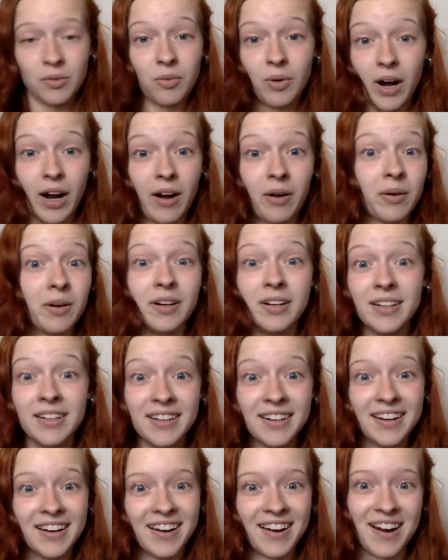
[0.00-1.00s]
Wow.
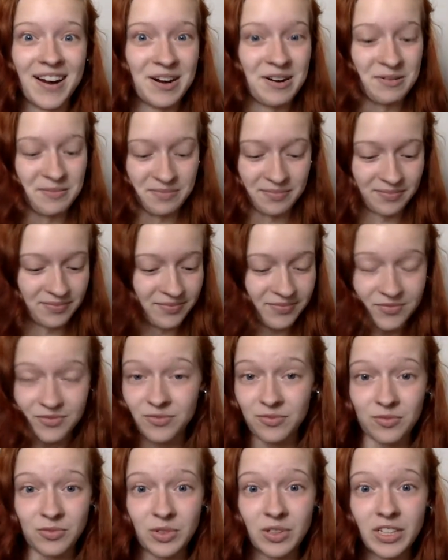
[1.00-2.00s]
Um,
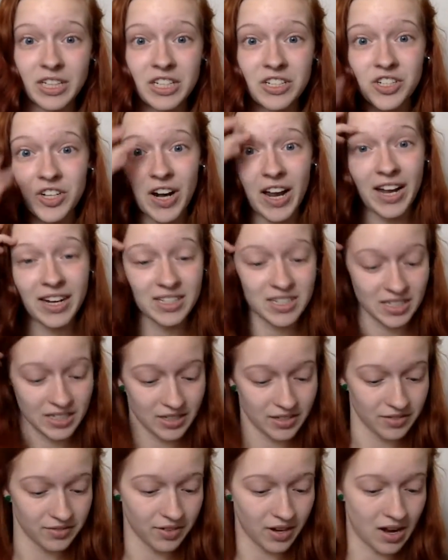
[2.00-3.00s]
really
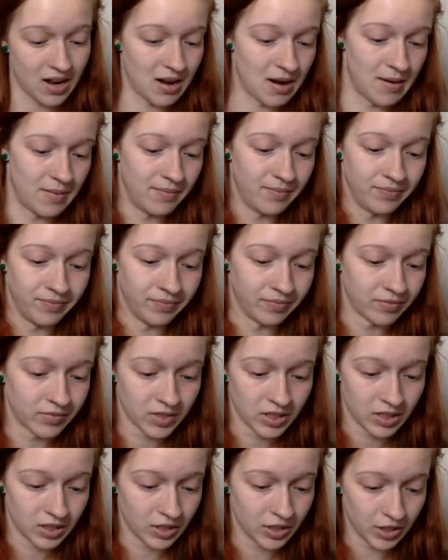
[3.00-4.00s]
attractive, um,
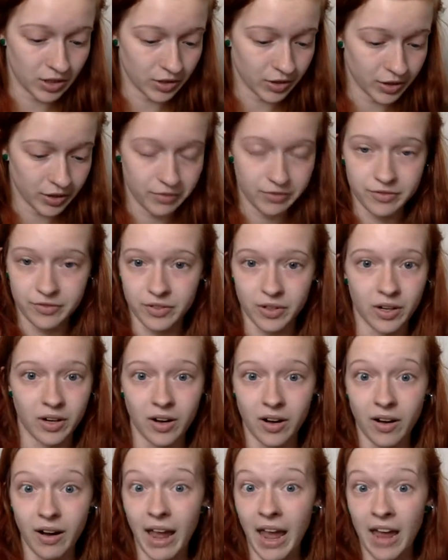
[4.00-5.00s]
good
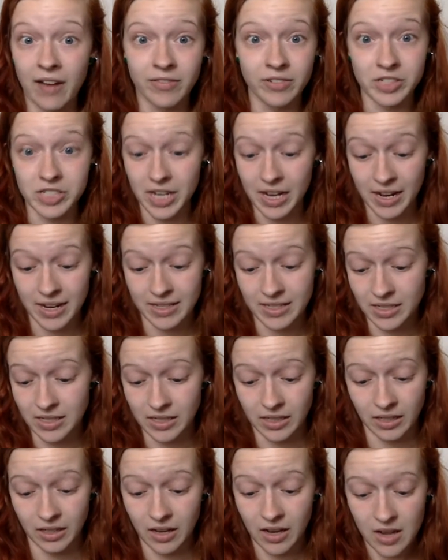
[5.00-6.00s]
for
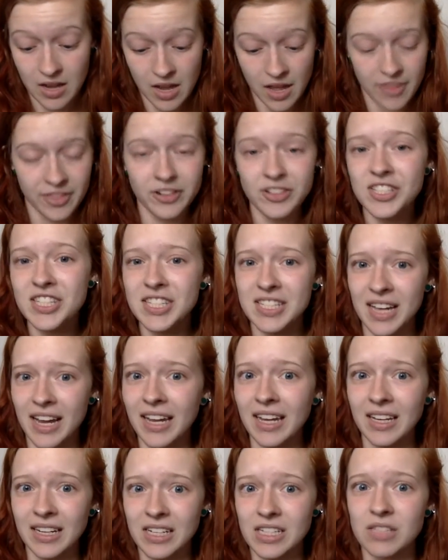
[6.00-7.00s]
advertising. Their
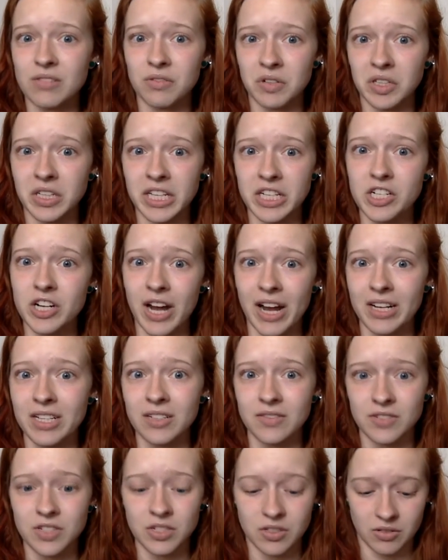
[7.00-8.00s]
site is really
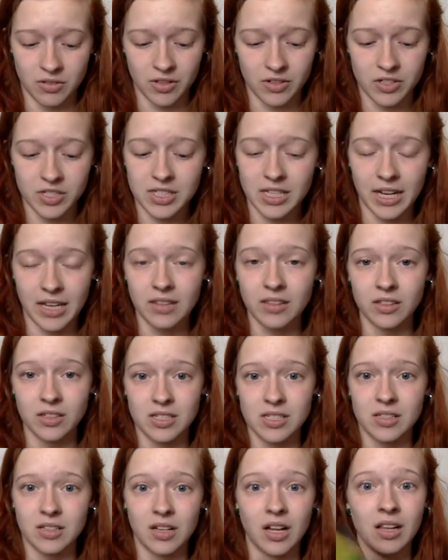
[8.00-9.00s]
attractive too. Their site
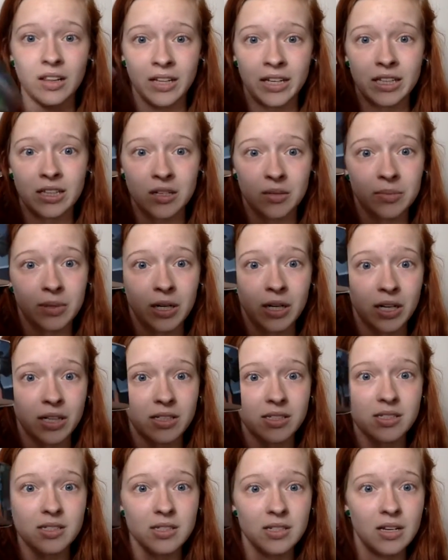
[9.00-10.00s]
looks a lot like their
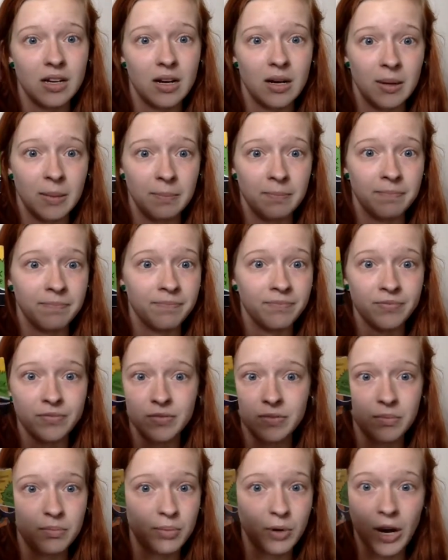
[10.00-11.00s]
box. Um,
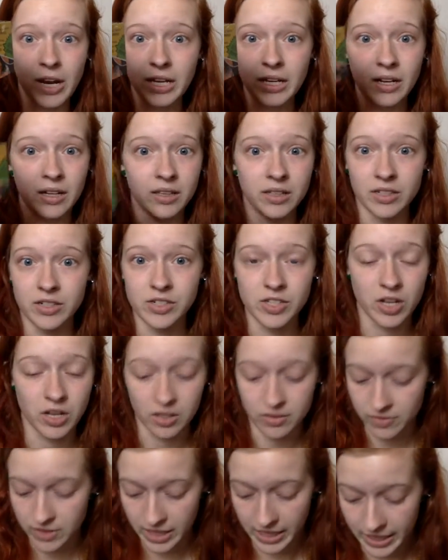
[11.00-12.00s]
bright colors,
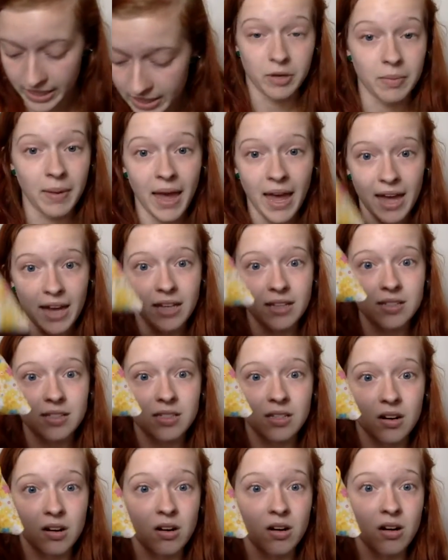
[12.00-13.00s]
all of that. bags
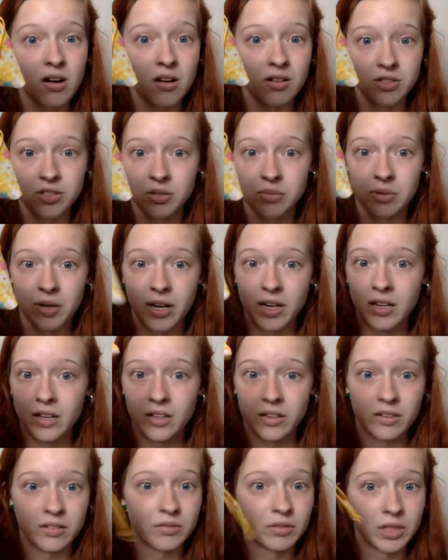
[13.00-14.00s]
are also bright
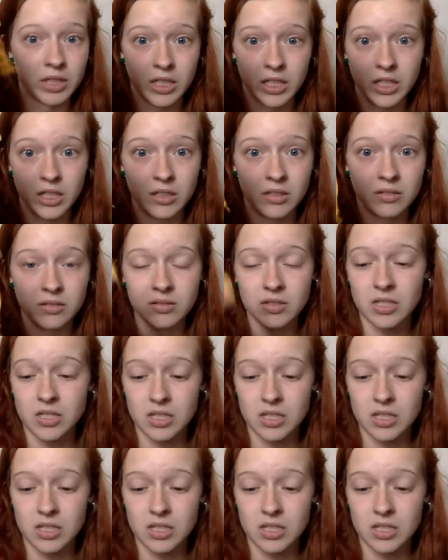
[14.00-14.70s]
colored, really cute.